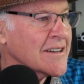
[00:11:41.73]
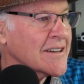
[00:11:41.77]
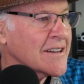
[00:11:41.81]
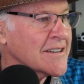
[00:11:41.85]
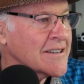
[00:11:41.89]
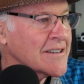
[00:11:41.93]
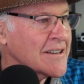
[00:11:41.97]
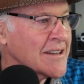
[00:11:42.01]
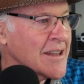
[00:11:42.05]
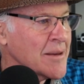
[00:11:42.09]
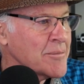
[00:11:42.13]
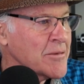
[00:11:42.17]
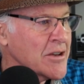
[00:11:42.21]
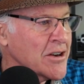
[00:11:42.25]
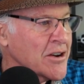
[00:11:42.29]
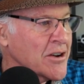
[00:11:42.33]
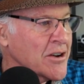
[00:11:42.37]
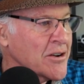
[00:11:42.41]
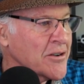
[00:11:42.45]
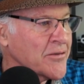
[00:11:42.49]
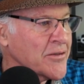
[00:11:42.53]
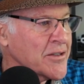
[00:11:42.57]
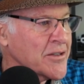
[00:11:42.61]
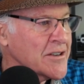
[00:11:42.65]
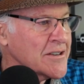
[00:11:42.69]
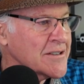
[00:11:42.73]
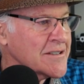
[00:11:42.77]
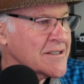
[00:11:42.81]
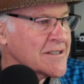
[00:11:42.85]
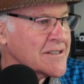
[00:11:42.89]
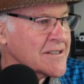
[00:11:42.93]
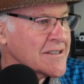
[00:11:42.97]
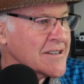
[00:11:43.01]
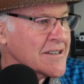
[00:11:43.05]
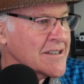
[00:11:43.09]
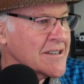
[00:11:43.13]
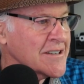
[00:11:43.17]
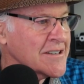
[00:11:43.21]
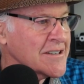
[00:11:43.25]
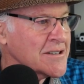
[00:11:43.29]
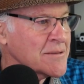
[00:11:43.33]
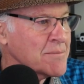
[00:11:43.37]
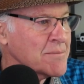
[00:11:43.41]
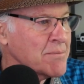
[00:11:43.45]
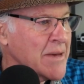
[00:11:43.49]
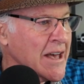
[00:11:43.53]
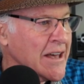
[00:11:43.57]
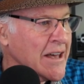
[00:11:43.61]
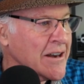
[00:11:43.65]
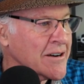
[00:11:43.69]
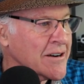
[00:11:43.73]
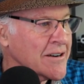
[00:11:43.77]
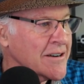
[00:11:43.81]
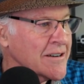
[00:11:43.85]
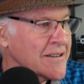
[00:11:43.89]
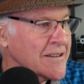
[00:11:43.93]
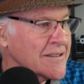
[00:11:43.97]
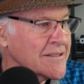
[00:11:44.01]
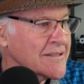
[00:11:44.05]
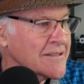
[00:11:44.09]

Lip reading: Let me know if this is better.